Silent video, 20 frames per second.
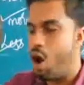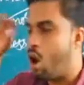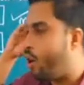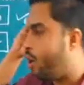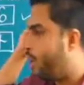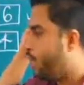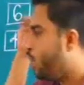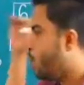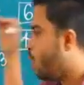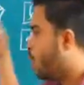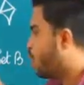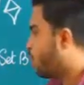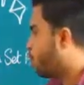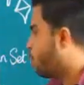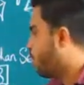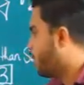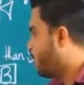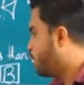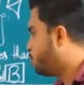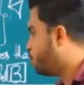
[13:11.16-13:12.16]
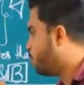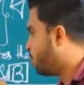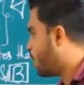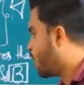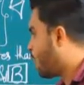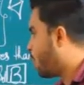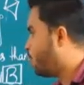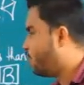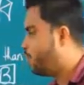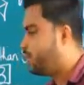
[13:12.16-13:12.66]
or you are going to
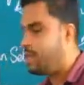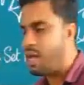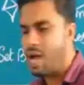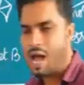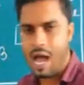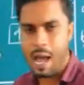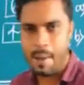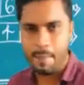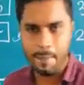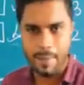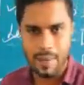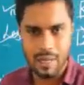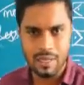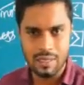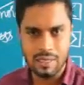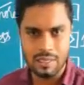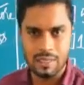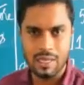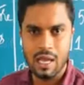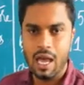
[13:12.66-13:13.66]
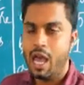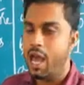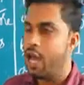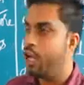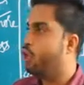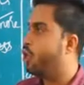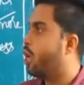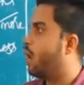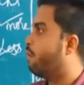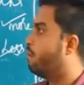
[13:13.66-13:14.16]
count the apples, and
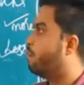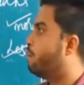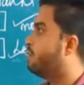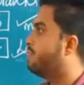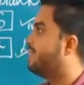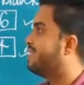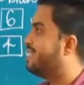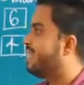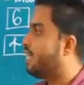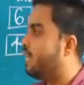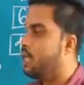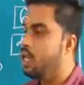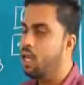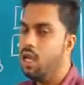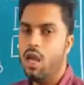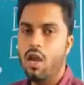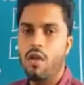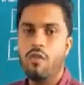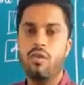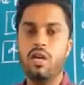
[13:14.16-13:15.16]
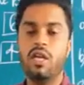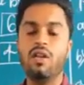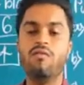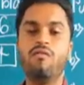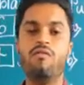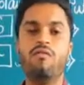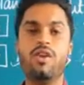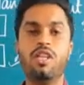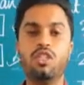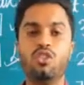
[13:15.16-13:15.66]
you have to see in
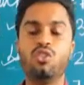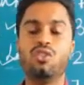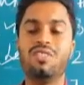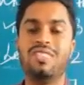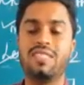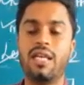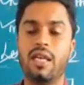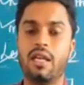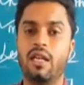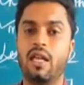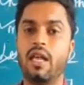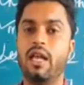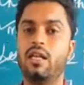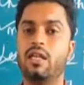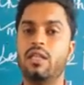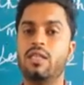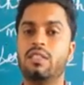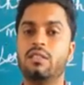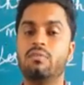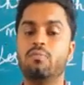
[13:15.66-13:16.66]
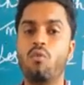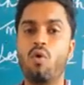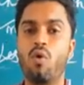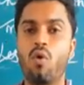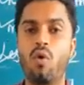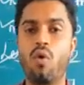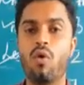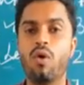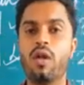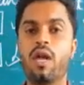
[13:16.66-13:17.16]
which set it is
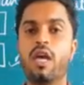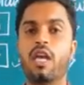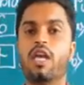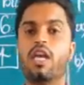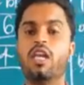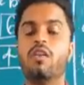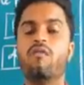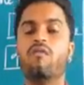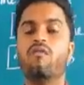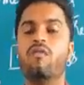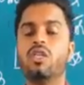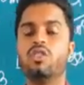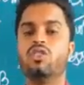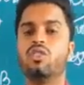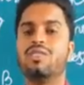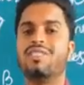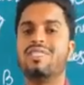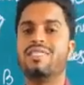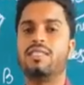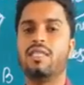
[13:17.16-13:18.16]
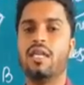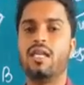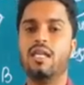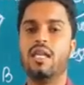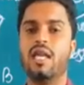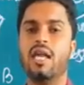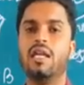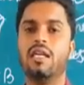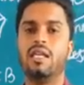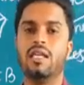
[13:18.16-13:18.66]
more, in which set
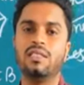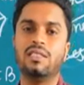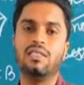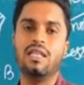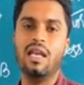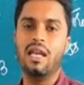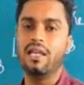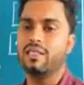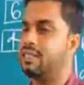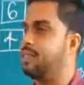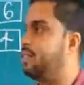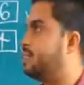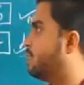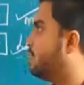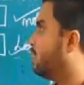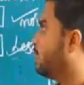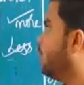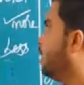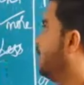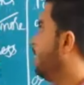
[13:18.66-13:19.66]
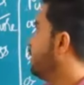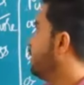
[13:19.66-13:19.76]
it is less.